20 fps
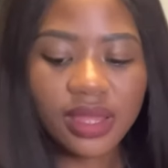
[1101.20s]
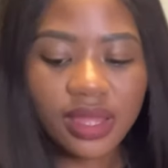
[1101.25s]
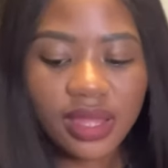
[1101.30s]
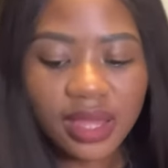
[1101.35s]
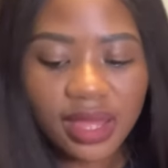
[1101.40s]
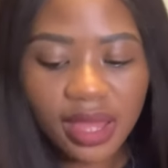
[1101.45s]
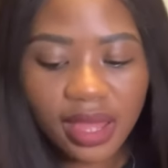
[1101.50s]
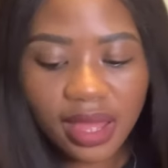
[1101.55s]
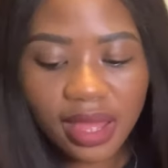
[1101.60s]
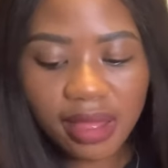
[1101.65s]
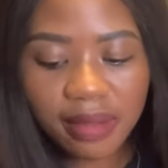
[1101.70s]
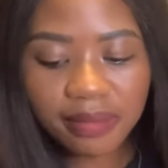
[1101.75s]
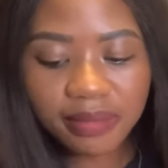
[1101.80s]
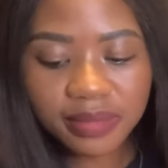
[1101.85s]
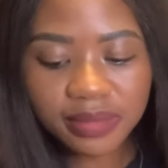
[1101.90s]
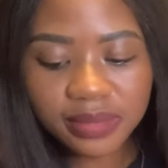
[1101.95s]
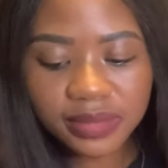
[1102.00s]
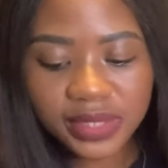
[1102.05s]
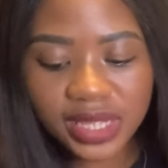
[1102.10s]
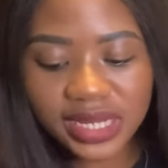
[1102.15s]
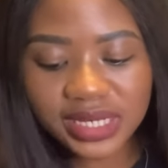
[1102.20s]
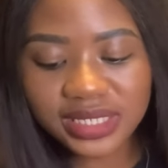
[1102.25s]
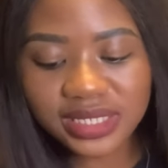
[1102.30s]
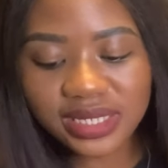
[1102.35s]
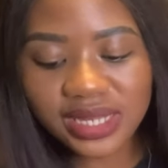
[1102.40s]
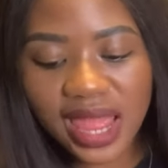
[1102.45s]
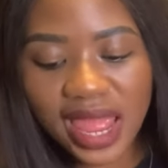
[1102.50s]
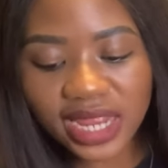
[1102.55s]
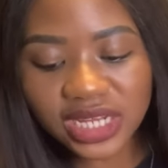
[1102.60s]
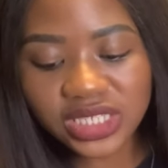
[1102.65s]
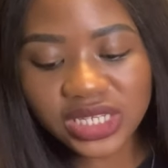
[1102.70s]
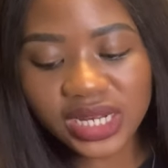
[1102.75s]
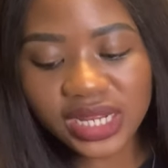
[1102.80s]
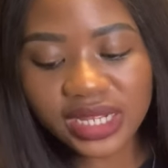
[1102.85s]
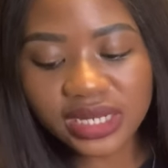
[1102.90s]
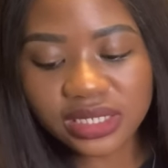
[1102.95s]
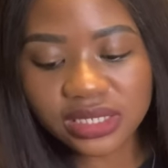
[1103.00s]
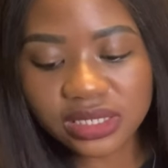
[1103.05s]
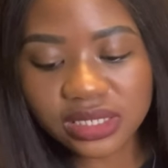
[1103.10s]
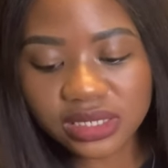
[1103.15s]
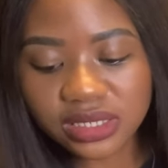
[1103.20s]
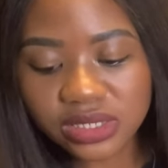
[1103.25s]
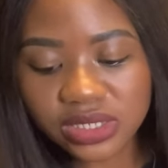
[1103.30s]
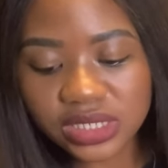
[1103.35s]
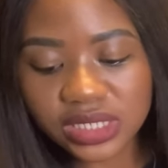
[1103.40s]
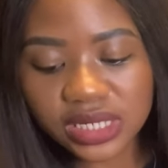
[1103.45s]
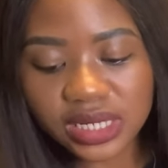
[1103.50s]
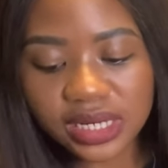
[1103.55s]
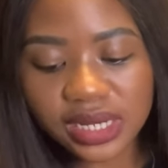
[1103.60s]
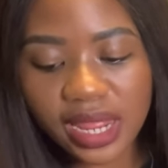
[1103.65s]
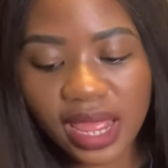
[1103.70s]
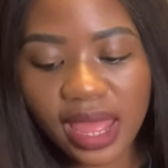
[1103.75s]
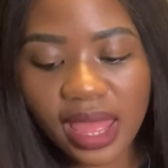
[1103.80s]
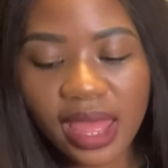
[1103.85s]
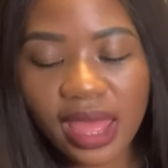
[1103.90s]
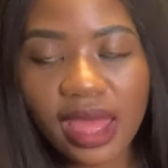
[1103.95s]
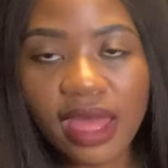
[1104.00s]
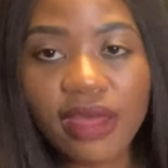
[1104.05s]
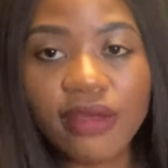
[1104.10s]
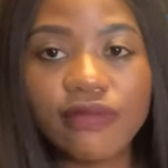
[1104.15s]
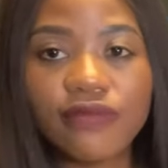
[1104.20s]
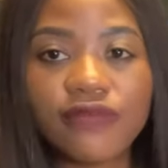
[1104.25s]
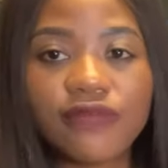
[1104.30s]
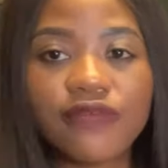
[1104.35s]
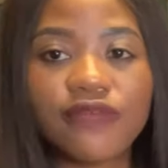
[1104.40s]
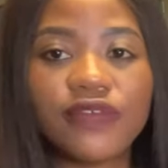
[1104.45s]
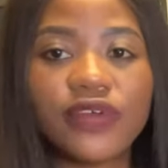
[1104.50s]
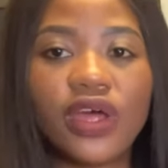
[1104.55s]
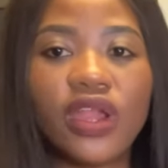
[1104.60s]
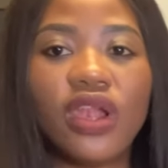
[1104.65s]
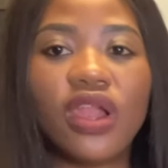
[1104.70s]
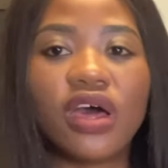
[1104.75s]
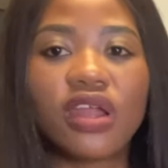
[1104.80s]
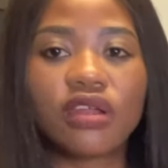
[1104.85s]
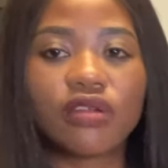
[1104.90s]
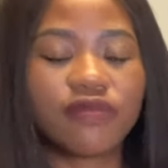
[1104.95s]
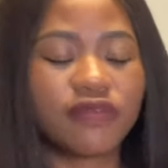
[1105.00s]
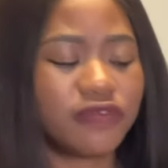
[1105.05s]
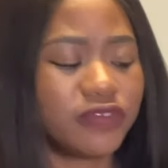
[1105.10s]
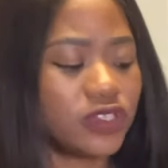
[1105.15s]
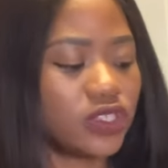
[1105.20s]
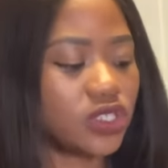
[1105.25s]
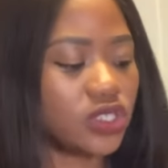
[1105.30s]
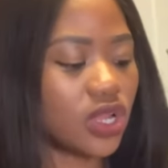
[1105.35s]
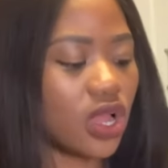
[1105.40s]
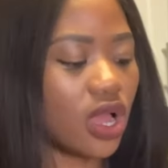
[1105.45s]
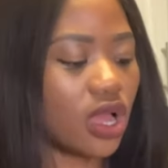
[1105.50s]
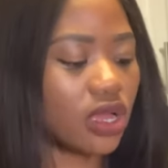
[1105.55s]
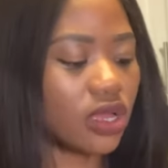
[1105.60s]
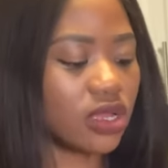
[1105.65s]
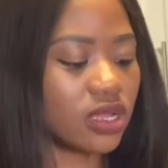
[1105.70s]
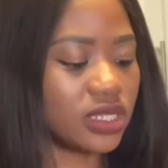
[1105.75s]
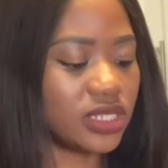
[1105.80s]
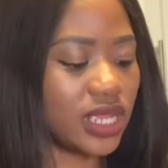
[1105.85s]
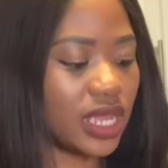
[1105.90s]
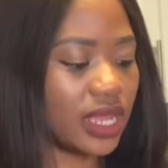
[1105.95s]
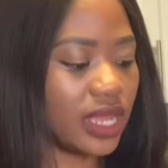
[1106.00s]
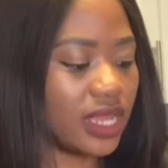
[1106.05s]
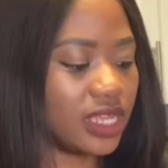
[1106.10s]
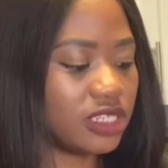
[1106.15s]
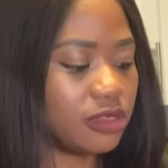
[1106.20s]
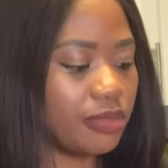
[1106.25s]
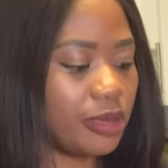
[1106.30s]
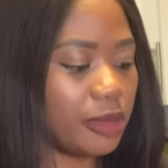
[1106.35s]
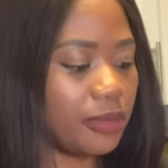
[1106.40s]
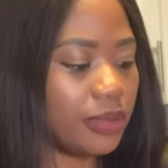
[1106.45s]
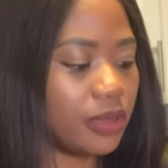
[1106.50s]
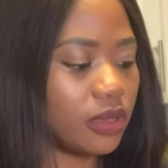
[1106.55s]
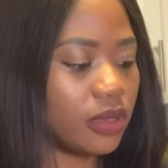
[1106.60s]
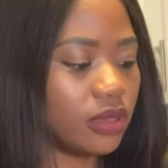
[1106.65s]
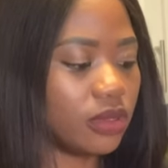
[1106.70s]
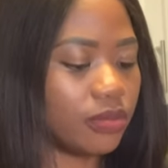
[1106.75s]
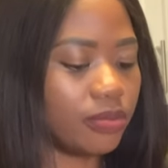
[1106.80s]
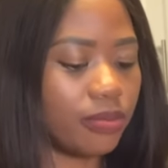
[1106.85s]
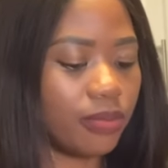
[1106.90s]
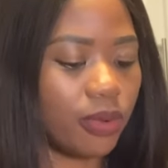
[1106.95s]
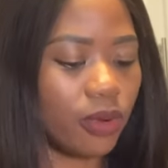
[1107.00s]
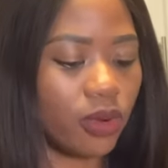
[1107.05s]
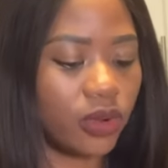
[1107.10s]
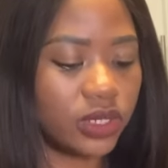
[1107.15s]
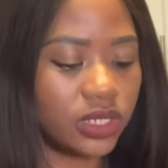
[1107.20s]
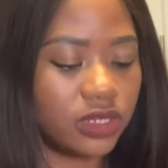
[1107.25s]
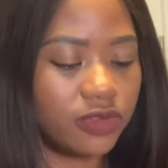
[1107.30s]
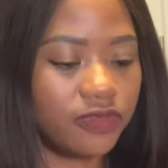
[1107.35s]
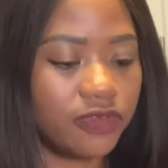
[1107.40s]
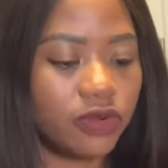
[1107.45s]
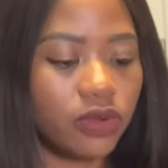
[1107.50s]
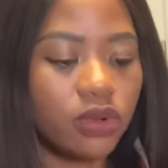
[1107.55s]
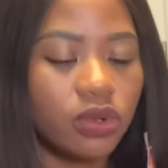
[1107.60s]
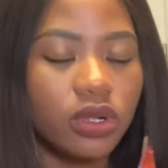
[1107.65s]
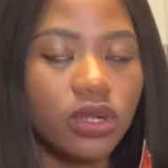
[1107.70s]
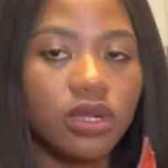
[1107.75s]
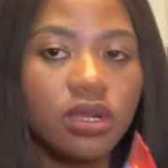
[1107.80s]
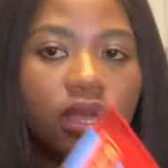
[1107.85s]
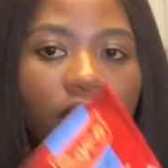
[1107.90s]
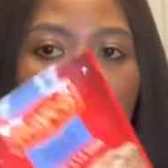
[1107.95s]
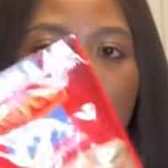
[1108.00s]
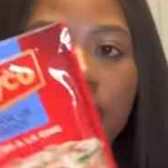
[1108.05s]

They actually didn't have a lot of stock because I guess people bought for